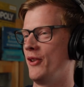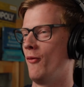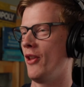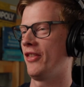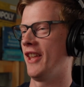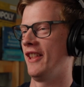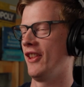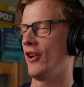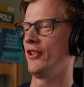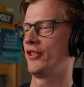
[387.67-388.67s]
you want then.
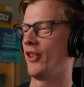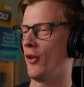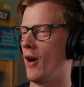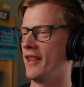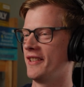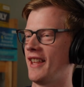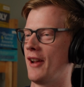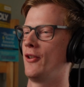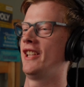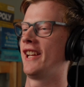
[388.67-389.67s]
Those are the ones that they
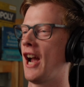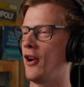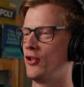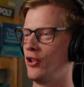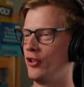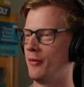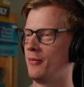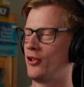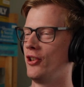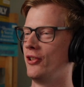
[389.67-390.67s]
really encourage you to
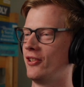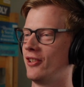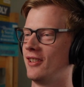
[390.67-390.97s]
pursue.